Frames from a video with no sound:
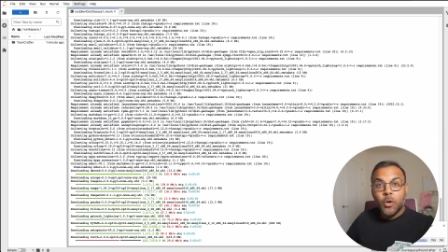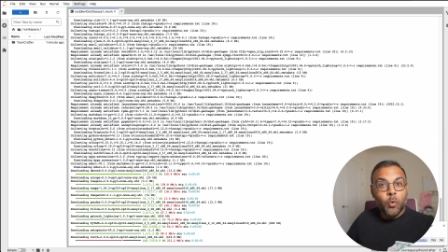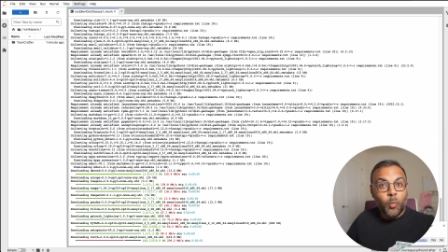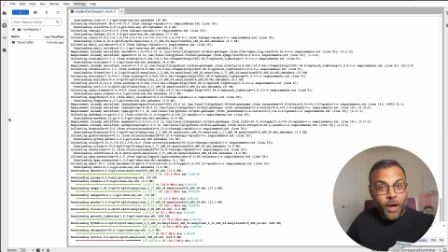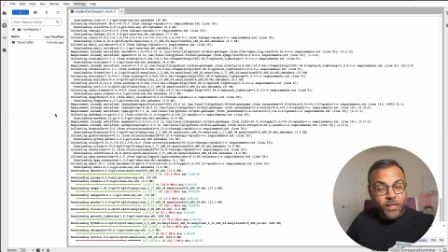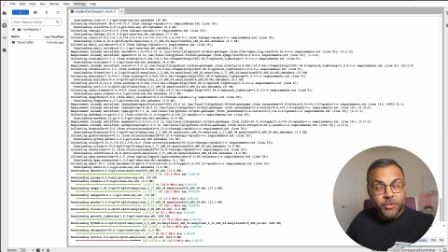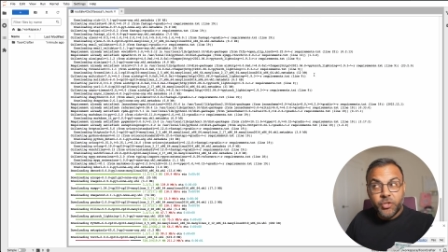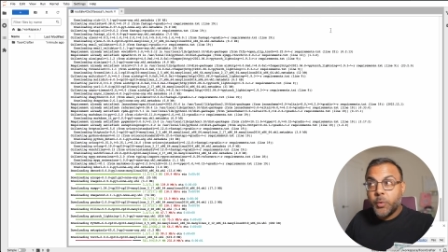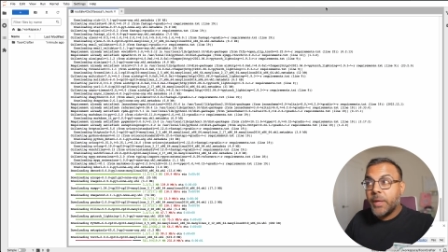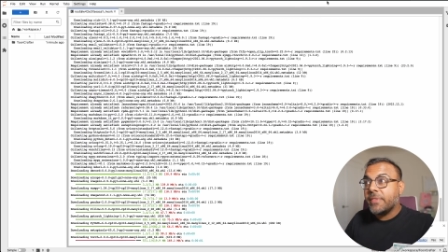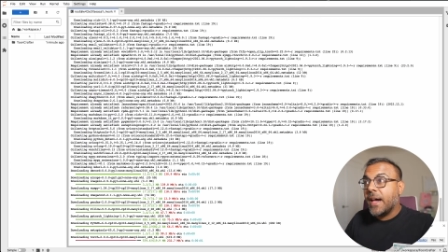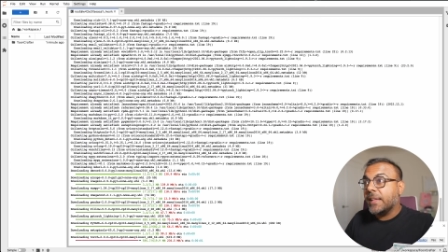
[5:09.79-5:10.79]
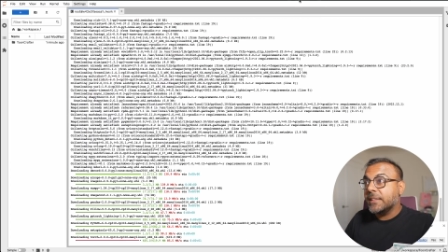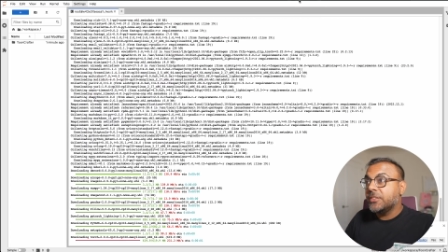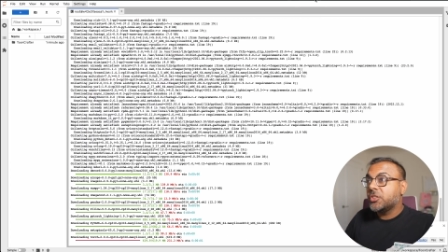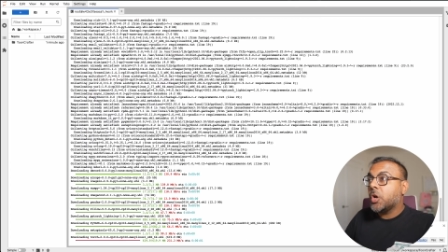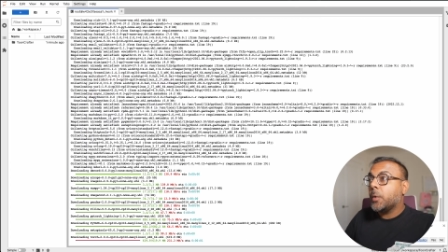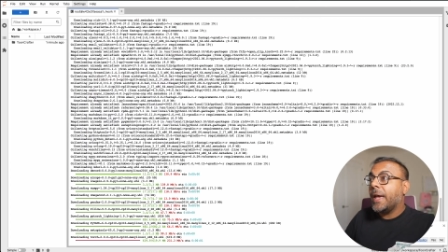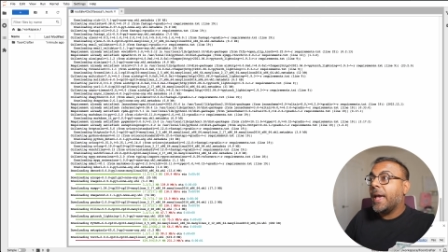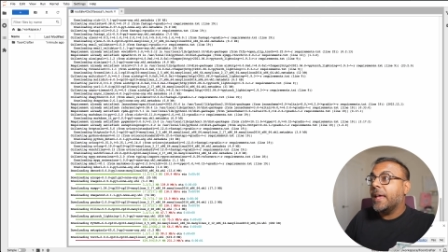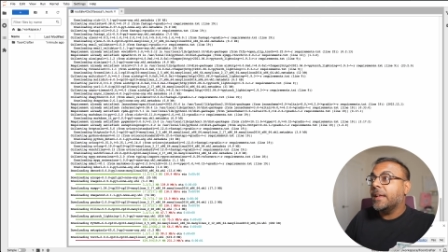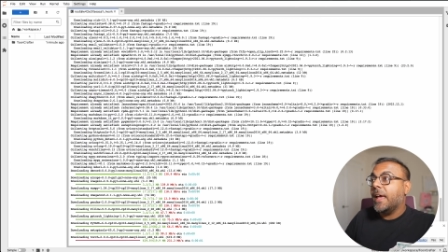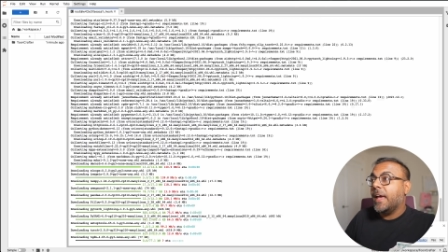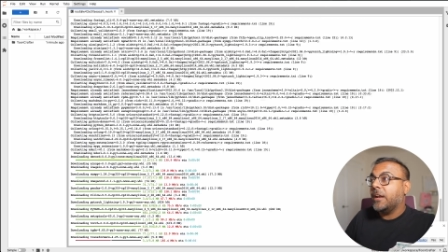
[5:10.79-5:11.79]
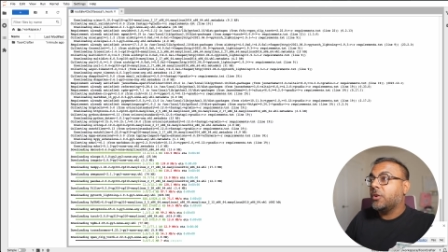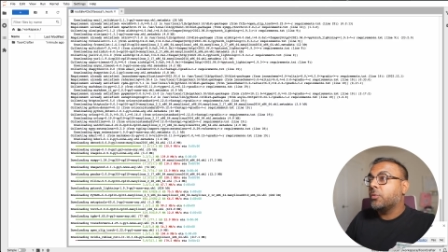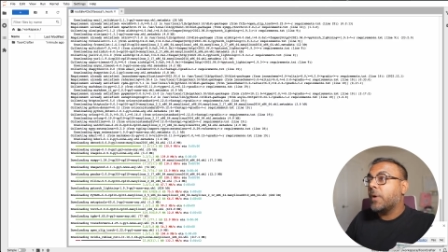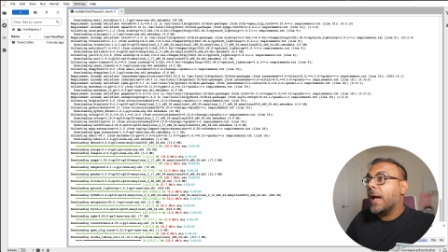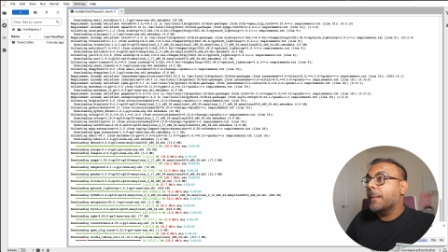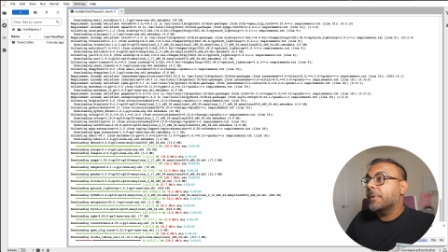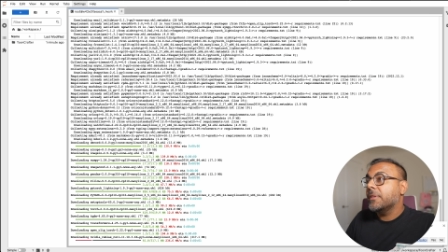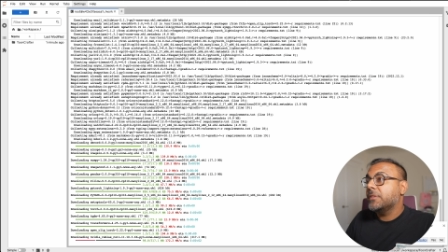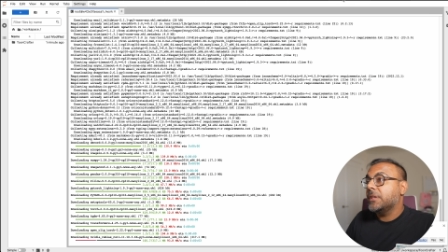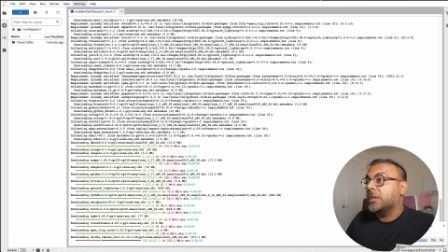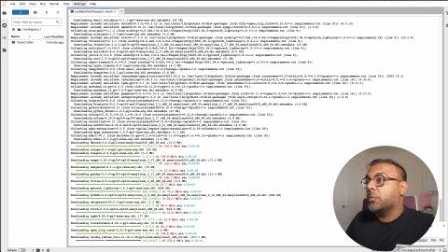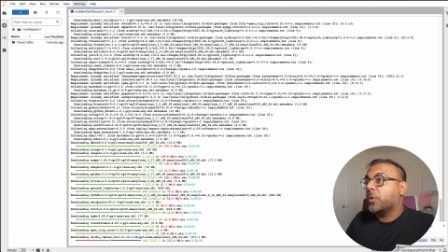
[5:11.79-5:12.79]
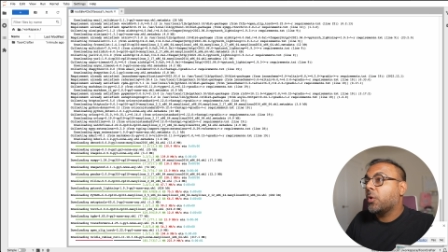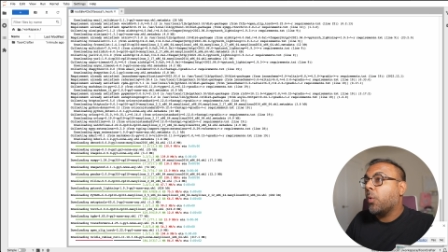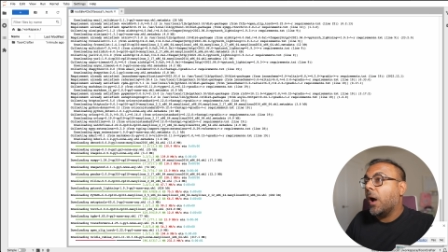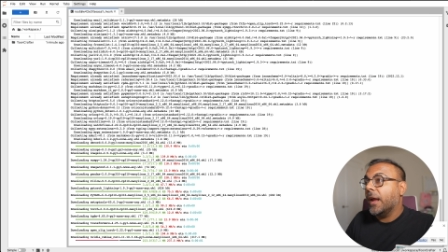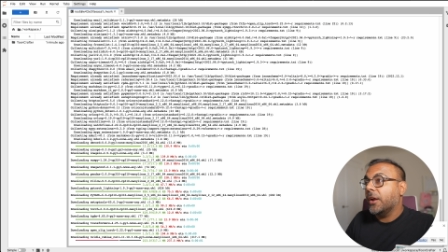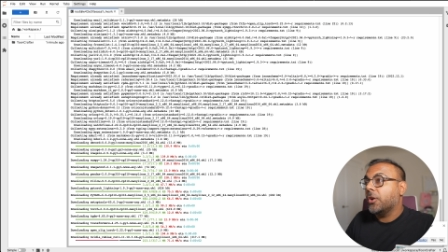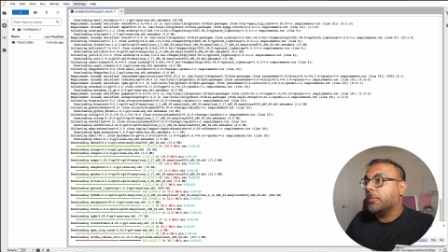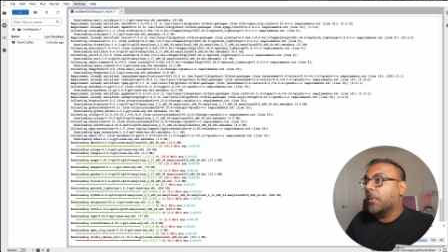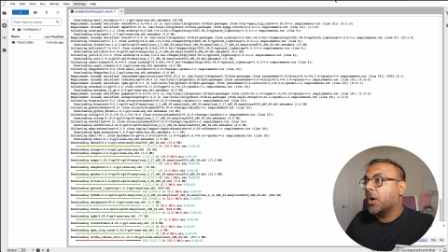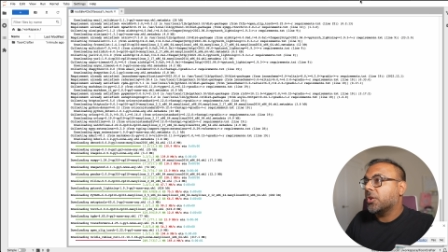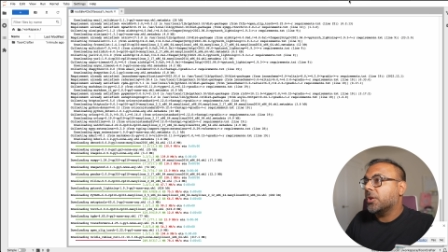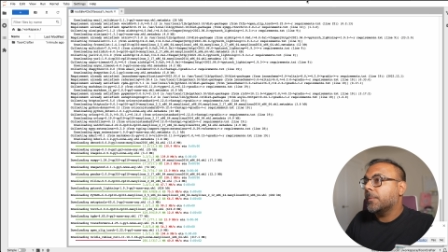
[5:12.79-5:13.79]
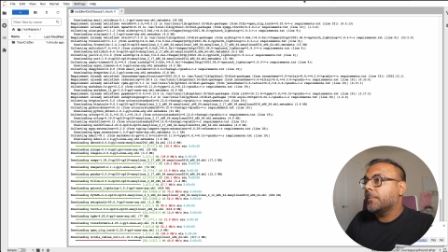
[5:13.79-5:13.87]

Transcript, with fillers: while it's doing that, let's go ahead and grab the required model.